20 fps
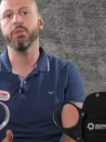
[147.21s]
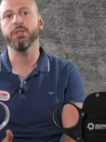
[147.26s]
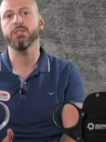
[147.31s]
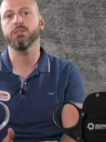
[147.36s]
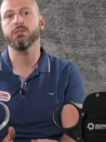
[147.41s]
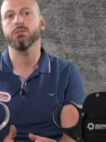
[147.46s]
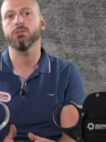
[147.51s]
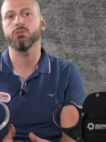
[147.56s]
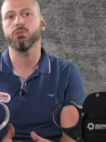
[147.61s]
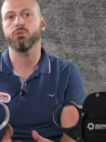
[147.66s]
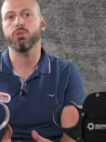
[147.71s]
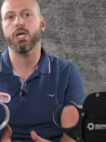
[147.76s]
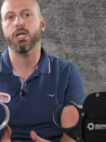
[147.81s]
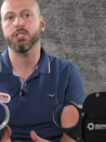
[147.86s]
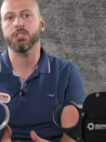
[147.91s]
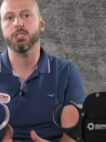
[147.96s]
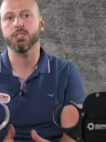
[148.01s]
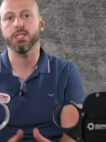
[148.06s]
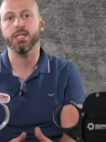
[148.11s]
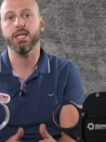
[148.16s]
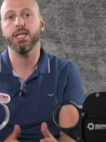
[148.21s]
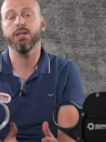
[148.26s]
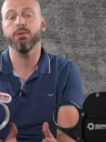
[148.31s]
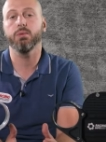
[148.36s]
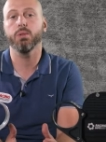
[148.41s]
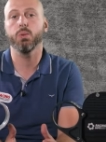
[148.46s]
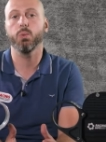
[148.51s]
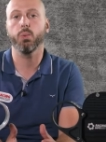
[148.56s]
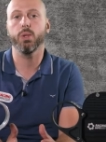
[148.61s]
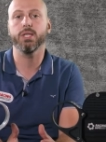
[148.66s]
piece construction,
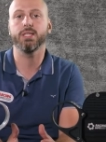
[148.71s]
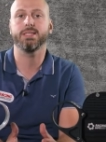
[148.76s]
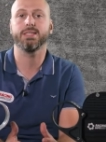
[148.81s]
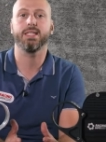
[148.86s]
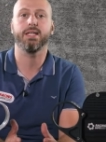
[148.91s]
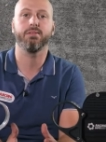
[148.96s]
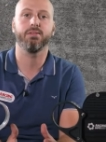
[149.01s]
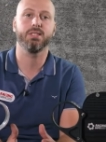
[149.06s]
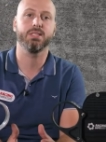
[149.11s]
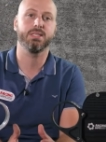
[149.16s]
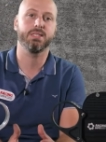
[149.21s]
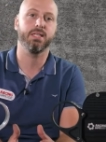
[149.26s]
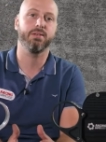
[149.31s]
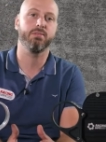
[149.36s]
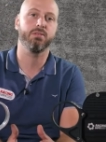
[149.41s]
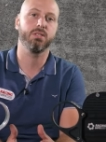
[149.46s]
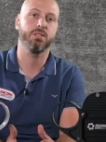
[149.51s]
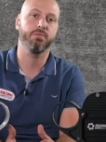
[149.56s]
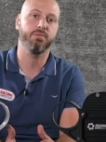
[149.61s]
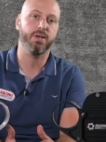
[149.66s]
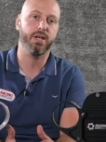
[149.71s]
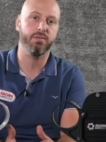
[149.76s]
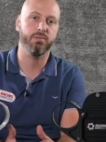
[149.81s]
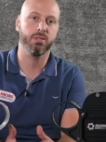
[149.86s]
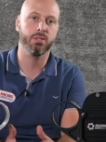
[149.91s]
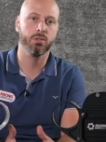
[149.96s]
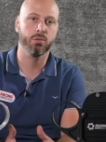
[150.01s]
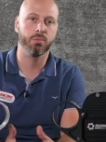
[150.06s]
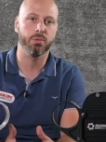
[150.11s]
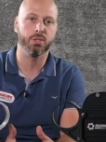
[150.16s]
even with seventy seventy-five
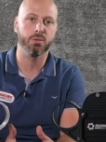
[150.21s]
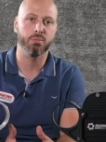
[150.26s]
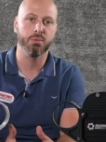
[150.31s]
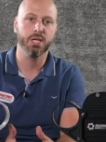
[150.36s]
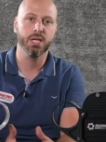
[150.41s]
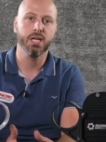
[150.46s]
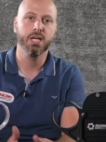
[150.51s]
aluminum.